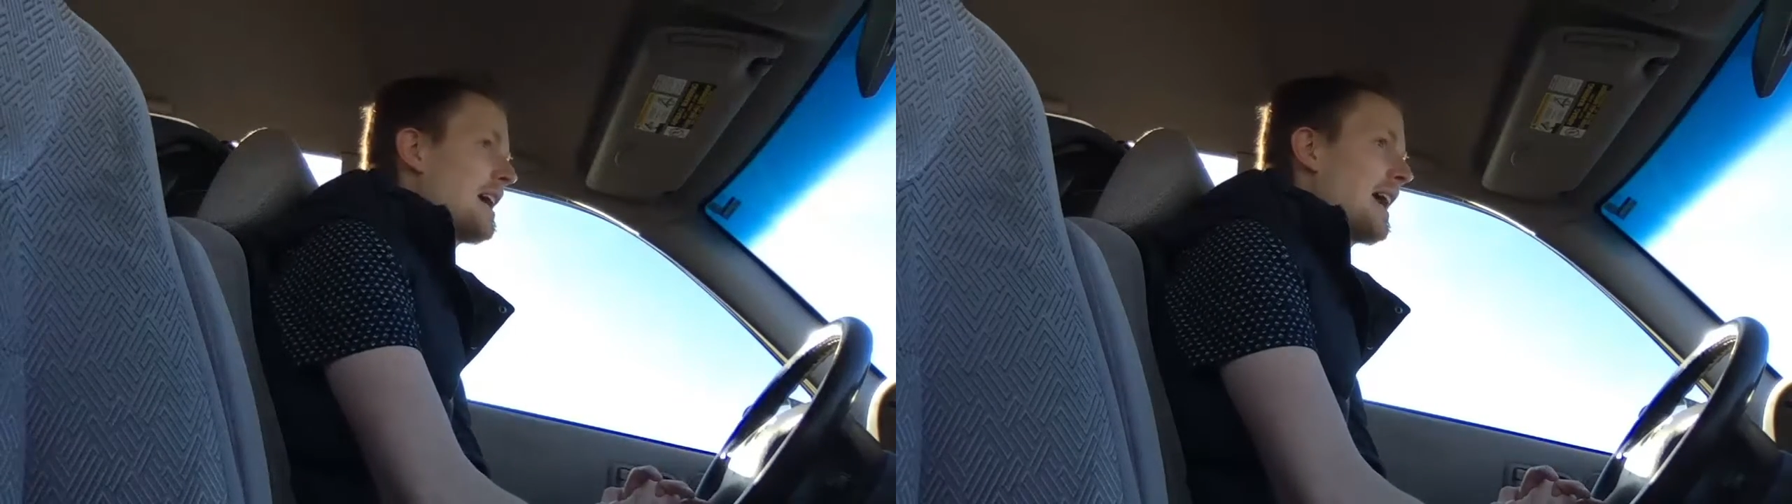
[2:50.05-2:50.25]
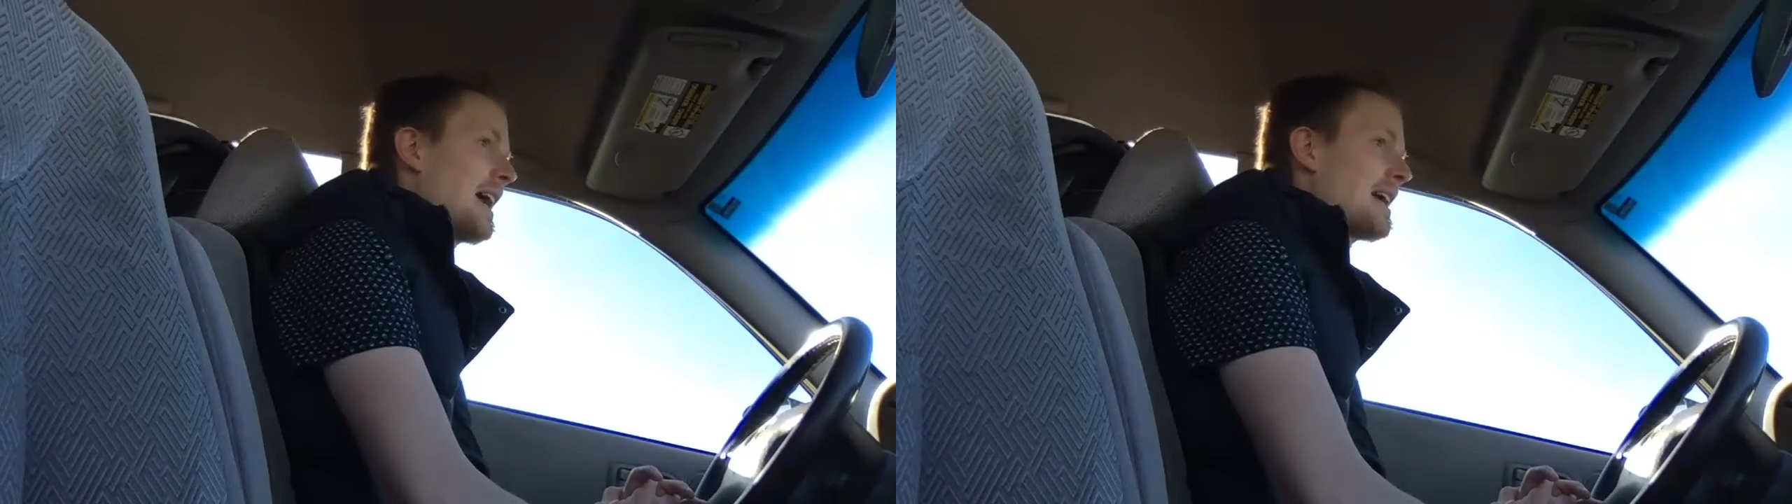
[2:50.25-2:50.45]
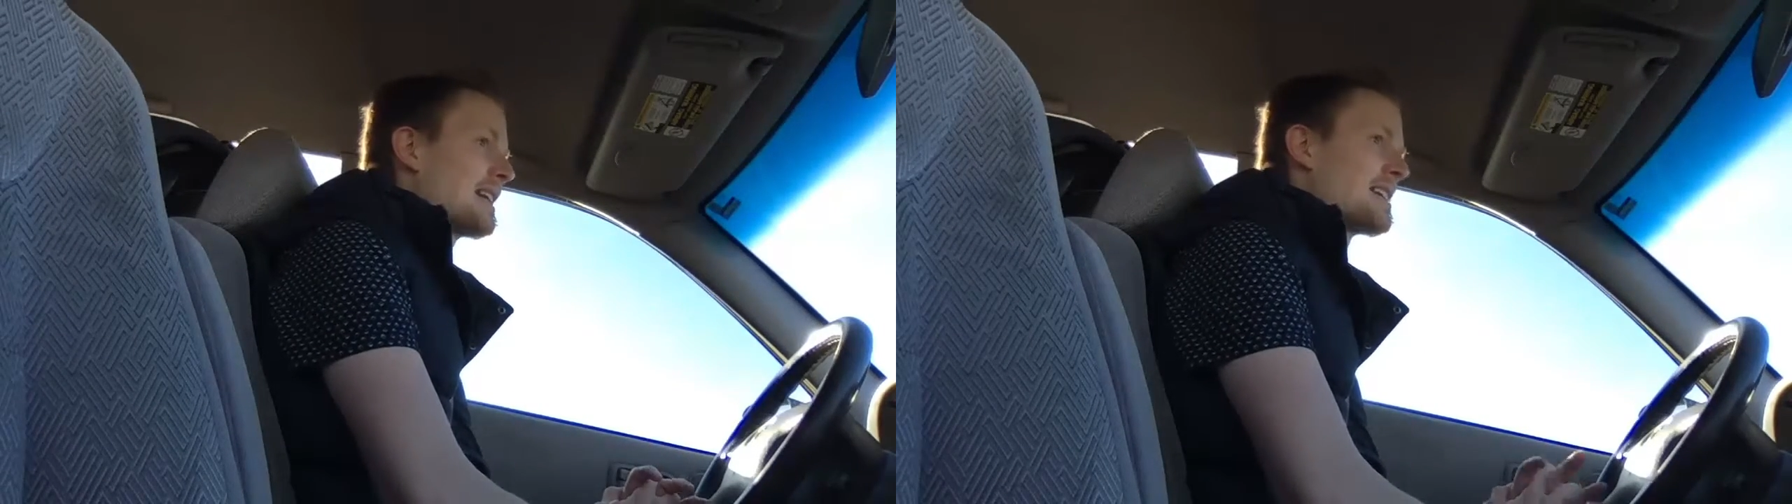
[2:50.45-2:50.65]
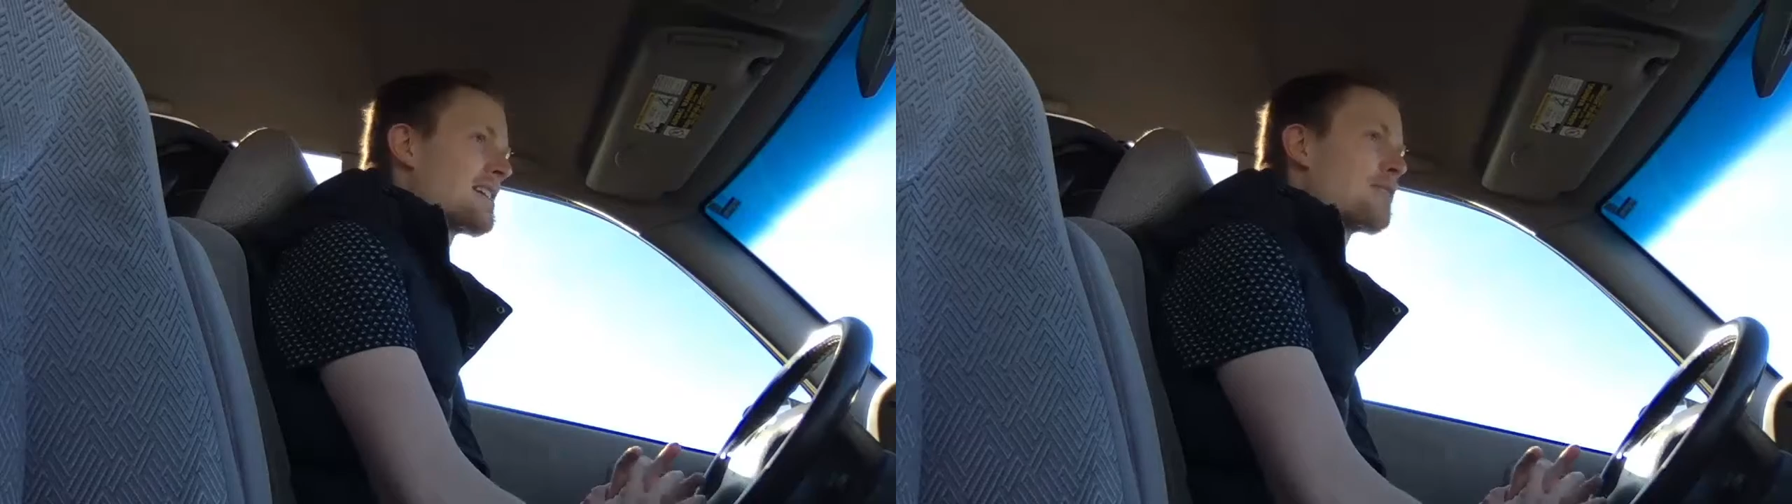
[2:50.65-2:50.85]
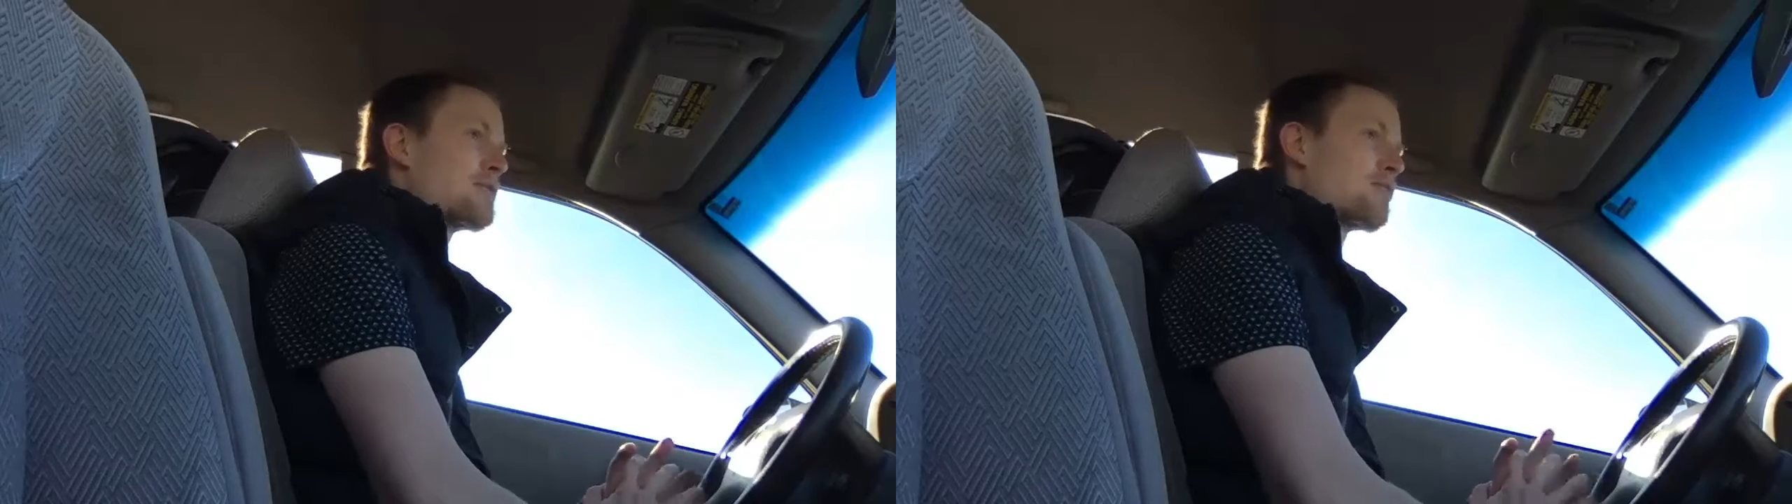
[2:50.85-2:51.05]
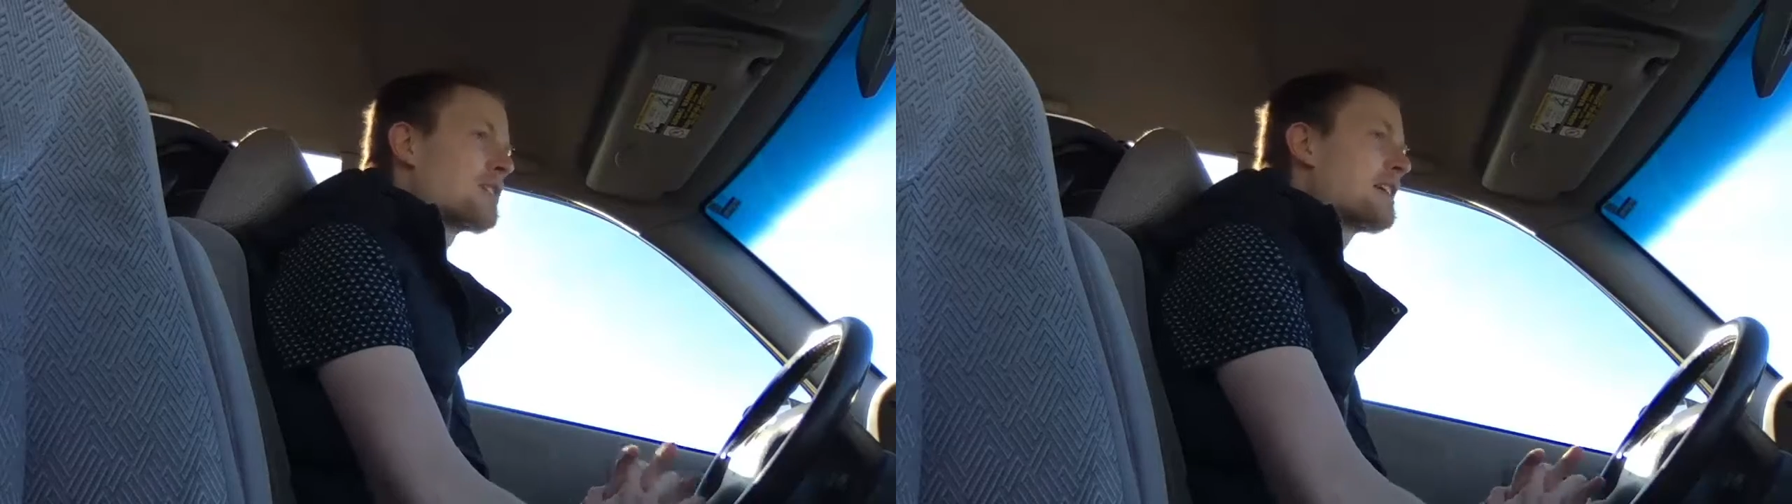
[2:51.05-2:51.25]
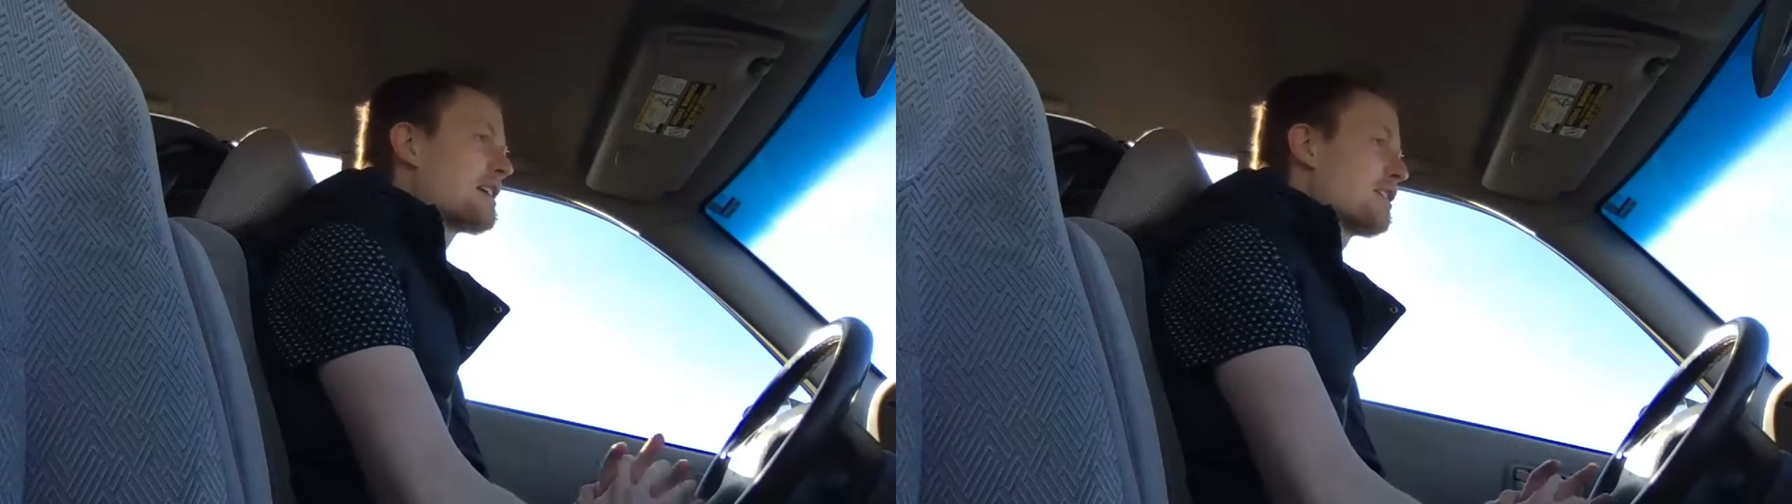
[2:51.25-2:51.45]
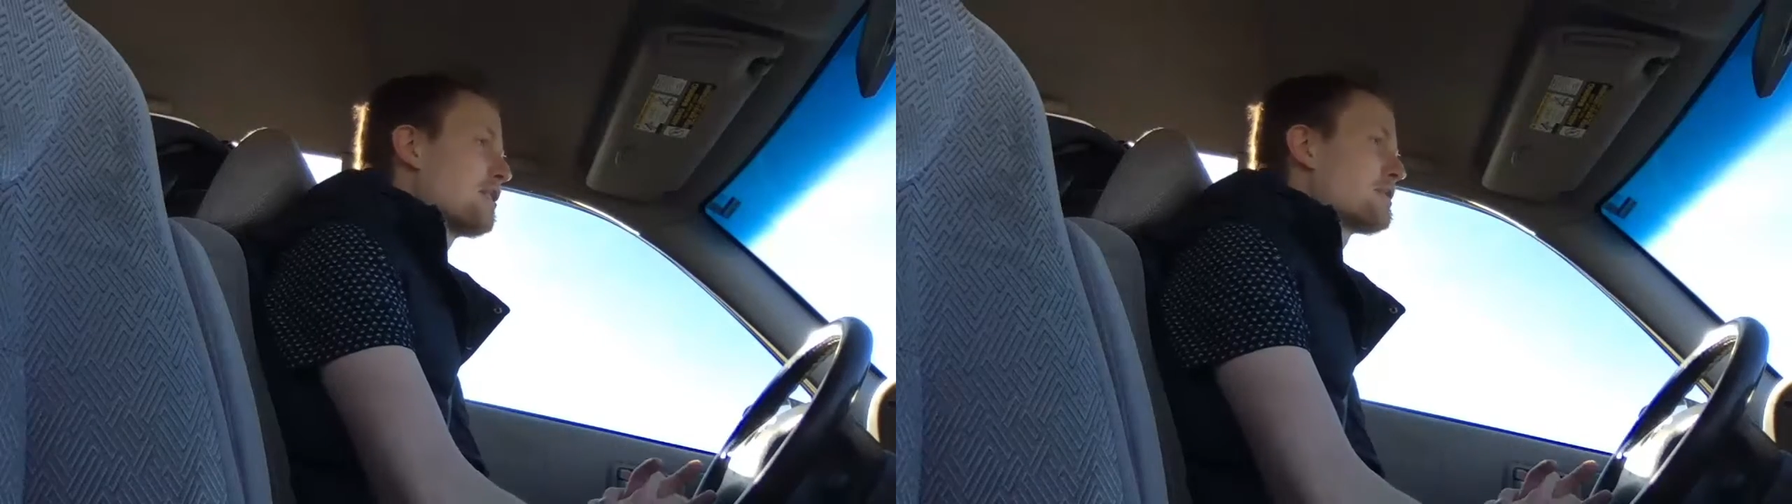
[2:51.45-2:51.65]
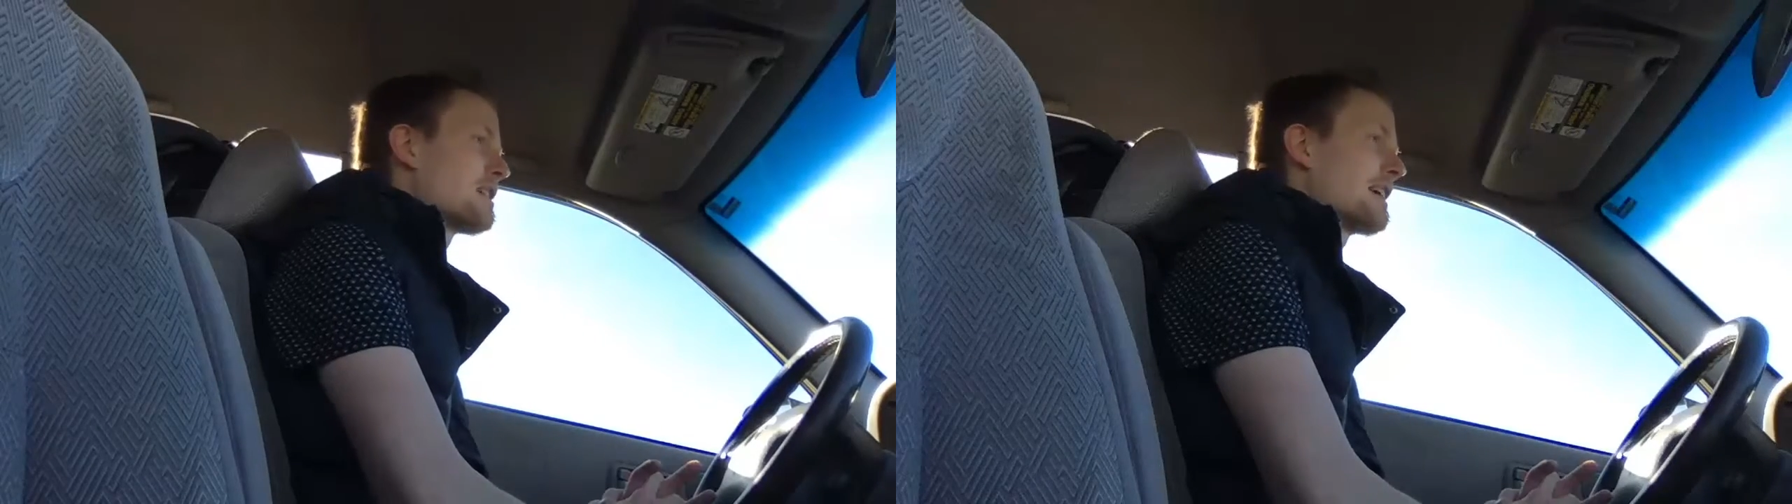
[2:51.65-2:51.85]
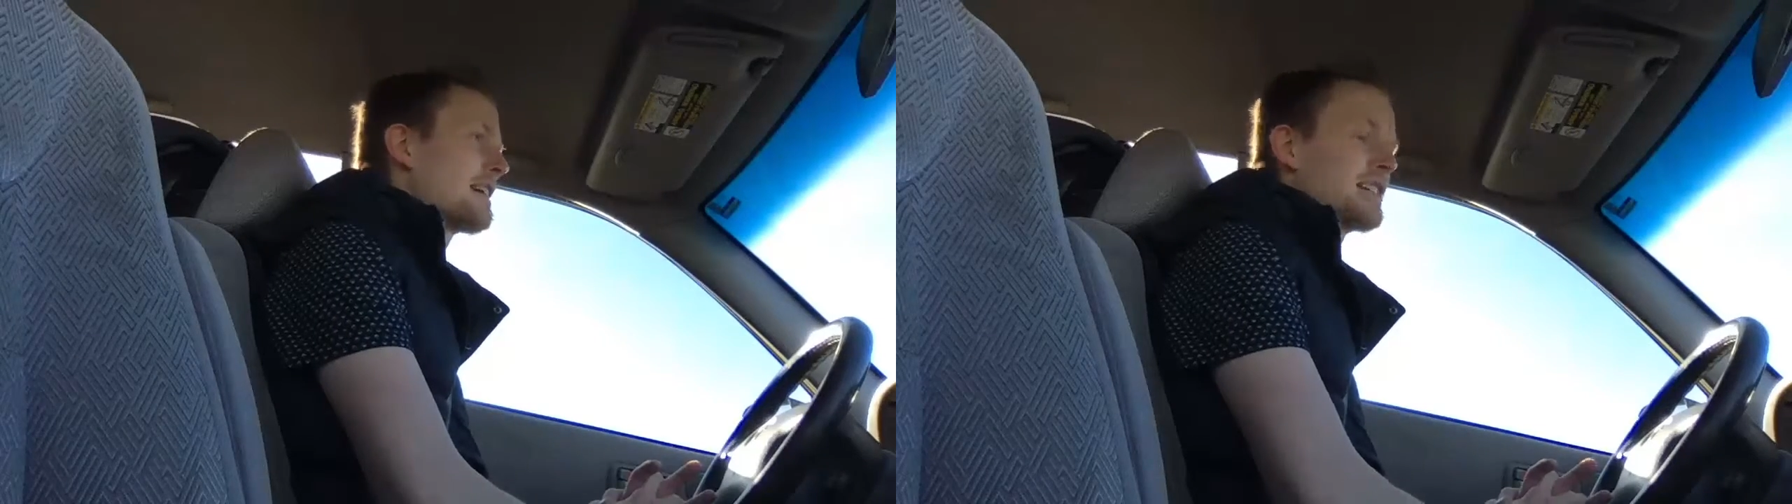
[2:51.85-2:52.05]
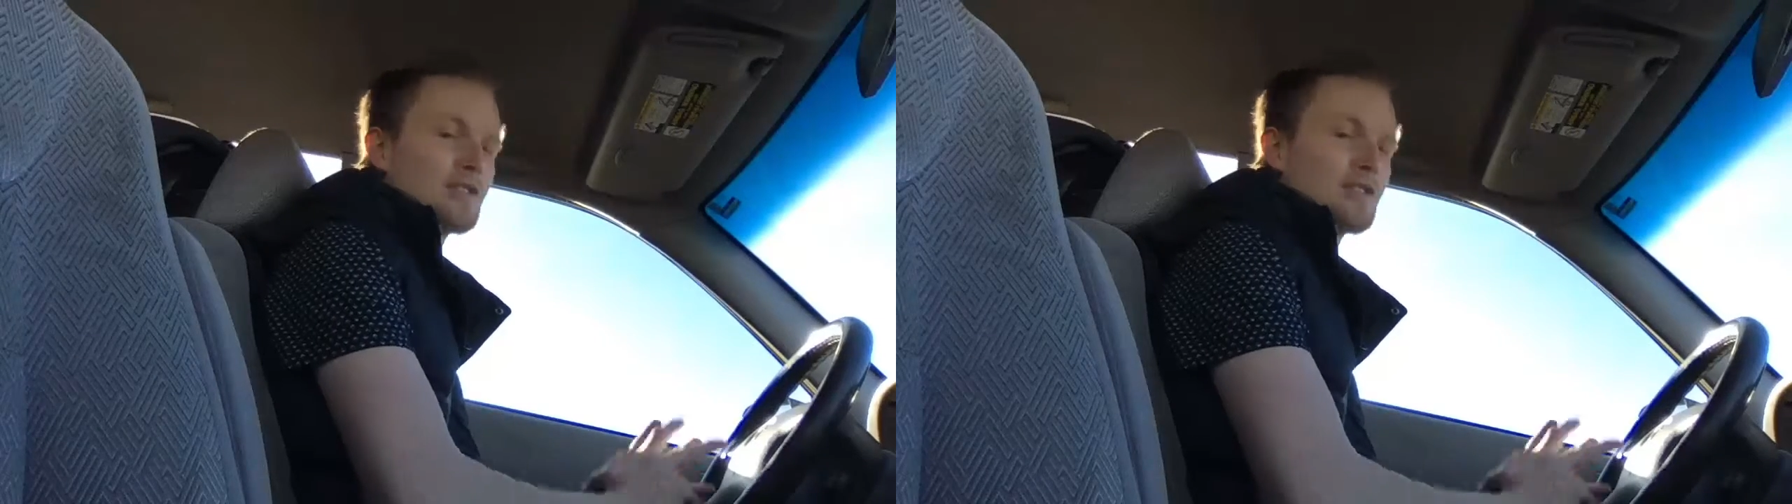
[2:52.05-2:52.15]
and because I was really close to getting